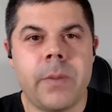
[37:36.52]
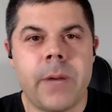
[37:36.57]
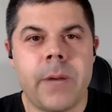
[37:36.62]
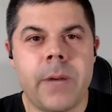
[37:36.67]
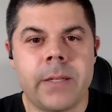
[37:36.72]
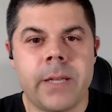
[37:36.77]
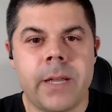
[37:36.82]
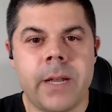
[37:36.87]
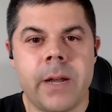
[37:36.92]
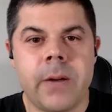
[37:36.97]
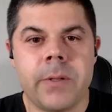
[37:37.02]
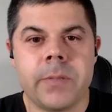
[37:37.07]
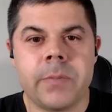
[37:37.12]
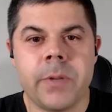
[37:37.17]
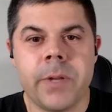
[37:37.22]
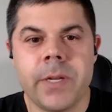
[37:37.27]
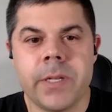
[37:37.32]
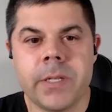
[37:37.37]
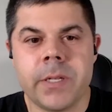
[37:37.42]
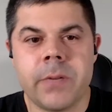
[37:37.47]
Back then I was
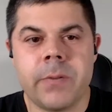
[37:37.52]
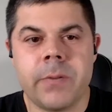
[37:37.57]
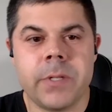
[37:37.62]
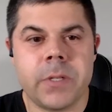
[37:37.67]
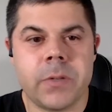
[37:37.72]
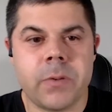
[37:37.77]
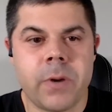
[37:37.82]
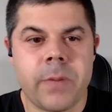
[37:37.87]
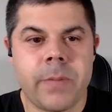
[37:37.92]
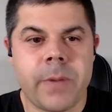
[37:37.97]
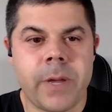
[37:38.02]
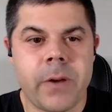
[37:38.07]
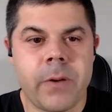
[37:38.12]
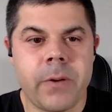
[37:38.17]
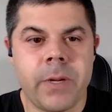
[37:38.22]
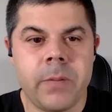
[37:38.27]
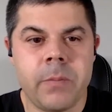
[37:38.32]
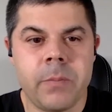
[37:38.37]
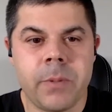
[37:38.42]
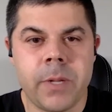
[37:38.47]
placing and restoring my
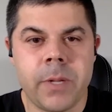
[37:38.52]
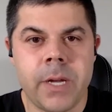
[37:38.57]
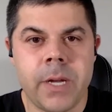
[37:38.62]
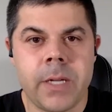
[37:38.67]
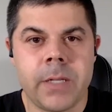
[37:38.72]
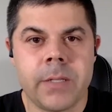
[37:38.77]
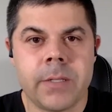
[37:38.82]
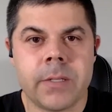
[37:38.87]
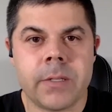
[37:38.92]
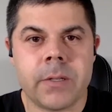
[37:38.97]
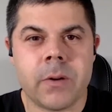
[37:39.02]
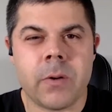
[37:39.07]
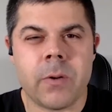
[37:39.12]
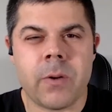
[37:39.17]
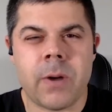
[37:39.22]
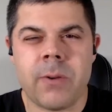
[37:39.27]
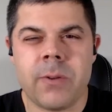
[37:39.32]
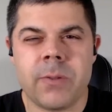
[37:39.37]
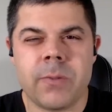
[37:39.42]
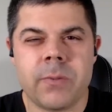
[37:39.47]
own implants. So
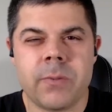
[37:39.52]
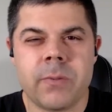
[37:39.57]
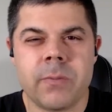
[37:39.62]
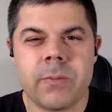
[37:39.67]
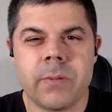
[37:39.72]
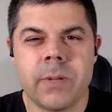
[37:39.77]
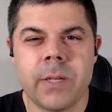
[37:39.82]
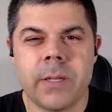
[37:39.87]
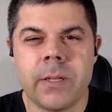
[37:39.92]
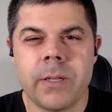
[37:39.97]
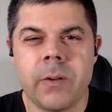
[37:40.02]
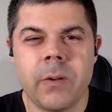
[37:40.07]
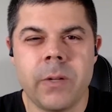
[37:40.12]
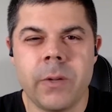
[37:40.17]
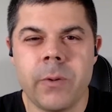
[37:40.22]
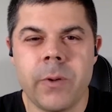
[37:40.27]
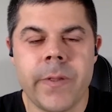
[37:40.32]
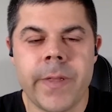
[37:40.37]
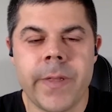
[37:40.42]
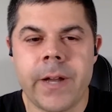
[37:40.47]
I was like the only
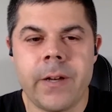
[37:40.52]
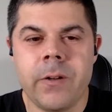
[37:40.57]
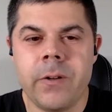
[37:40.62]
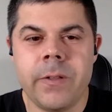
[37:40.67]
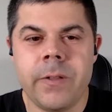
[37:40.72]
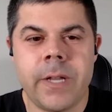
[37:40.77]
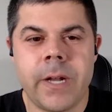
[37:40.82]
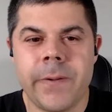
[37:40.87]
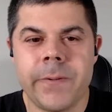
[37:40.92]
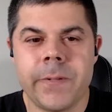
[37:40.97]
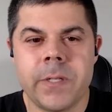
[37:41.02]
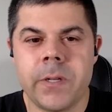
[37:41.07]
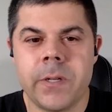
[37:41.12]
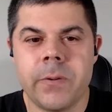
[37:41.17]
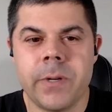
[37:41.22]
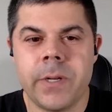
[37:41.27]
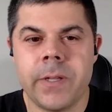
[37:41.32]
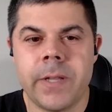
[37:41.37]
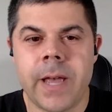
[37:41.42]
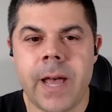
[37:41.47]
one that I knew that I was
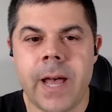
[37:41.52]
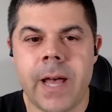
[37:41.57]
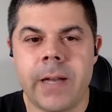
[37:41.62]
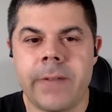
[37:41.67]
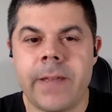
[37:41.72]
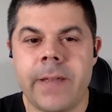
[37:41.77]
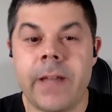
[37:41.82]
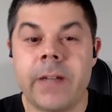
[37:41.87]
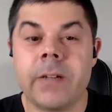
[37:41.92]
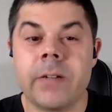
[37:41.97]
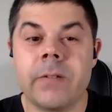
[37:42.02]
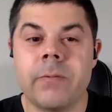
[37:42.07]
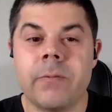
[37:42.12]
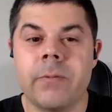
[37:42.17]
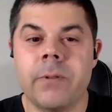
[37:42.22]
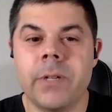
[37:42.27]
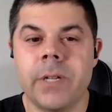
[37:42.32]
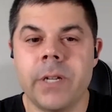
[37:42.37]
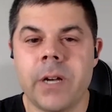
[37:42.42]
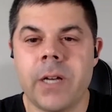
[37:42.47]
doing that. And that
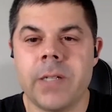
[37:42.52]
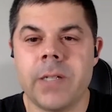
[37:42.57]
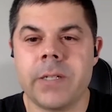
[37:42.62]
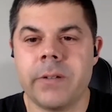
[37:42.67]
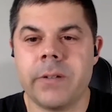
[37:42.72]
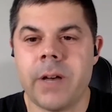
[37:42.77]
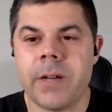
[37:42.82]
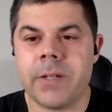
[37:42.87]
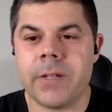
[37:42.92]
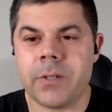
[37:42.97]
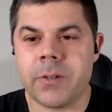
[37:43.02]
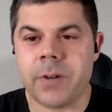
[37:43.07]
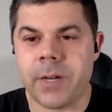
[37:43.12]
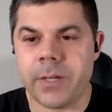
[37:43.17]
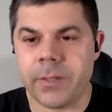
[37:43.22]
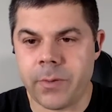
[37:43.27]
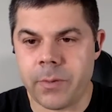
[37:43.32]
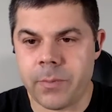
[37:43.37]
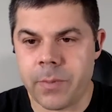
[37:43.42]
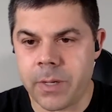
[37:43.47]
really caused a lot of
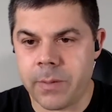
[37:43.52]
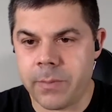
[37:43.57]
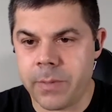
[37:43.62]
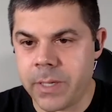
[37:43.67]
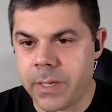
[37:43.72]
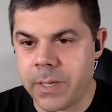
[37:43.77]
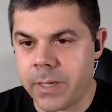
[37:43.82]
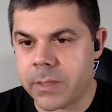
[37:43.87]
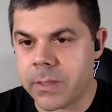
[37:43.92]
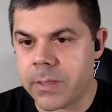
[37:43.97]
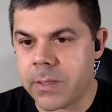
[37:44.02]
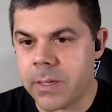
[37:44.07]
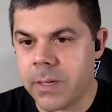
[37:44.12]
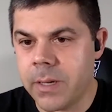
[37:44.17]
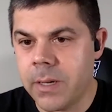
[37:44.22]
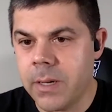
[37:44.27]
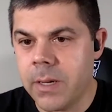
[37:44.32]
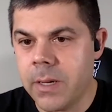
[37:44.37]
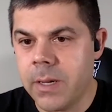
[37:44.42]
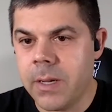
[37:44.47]
stress for me because
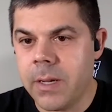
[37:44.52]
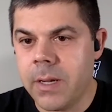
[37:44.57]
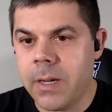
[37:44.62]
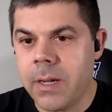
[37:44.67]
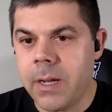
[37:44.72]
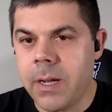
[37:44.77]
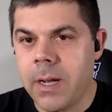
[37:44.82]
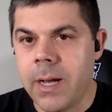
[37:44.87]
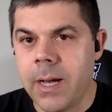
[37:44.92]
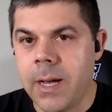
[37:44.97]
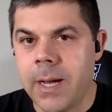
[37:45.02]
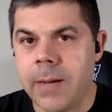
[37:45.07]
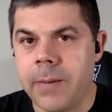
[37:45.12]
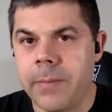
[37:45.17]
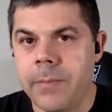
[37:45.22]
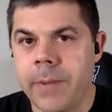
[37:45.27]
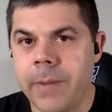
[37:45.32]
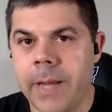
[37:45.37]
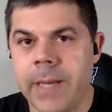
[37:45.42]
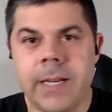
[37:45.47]
I
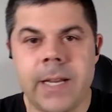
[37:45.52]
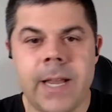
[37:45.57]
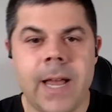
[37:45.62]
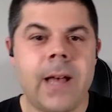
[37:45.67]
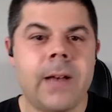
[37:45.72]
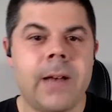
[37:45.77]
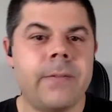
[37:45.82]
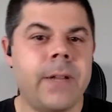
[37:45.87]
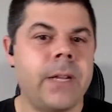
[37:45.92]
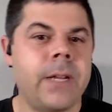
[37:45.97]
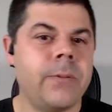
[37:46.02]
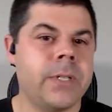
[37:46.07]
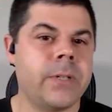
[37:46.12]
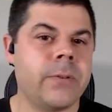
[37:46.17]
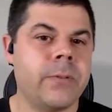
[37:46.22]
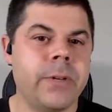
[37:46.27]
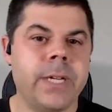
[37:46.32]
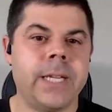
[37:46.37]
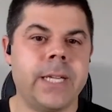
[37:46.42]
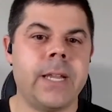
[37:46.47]
didn't have anyone to
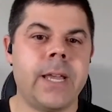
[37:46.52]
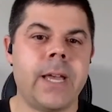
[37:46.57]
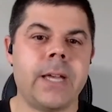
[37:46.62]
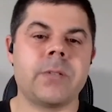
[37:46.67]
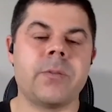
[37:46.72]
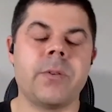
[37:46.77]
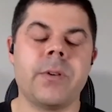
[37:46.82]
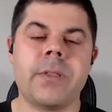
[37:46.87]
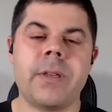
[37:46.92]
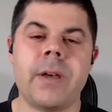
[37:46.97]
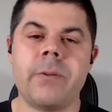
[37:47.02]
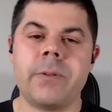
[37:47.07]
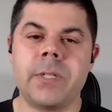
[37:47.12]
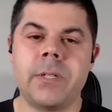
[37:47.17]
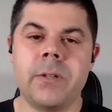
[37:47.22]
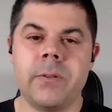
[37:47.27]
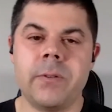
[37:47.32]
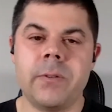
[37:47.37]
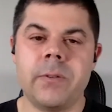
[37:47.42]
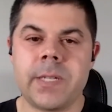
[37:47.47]
really connect with that was
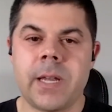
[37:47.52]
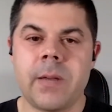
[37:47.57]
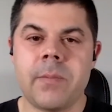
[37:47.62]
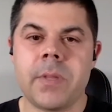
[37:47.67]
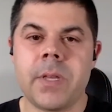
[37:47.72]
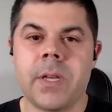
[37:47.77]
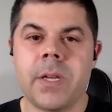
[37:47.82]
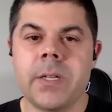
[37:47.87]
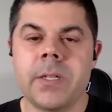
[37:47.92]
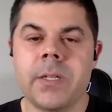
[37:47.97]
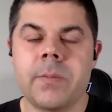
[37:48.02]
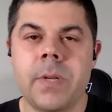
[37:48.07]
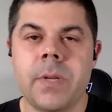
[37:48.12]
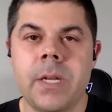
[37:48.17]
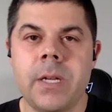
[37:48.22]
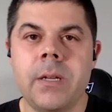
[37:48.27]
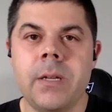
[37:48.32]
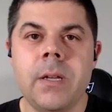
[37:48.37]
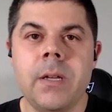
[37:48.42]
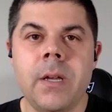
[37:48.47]
doing the same thing as
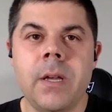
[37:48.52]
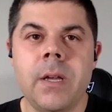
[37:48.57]
me.